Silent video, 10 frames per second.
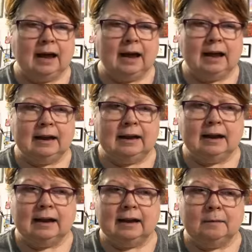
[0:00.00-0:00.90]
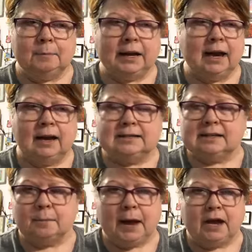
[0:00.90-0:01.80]
and
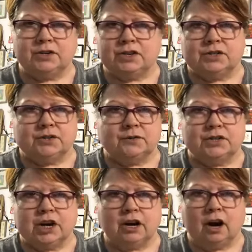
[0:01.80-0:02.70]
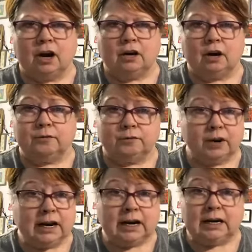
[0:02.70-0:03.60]
because the badges for GenCon
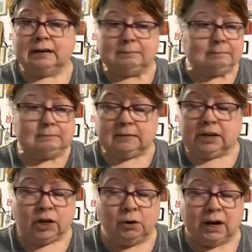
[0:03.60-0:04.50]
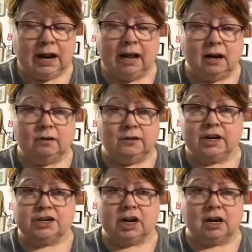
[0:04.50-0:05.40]
are free, you can head
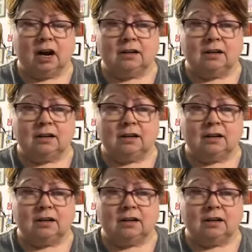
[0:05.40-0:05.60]
over to